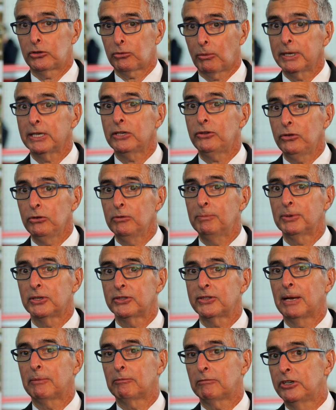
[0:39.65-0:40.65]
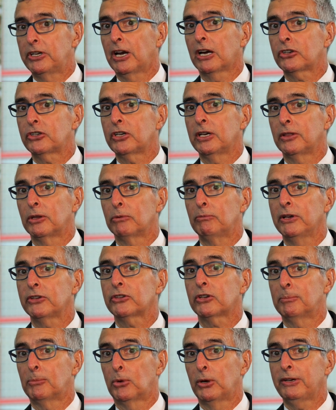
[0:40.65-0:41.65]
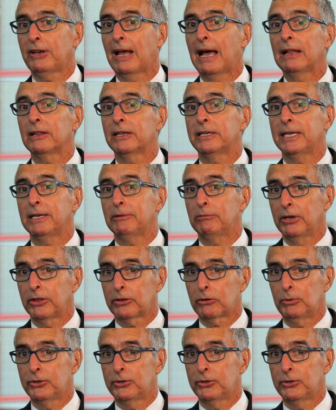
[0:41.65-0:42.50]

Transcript: 22% reduction in the risk of mortality with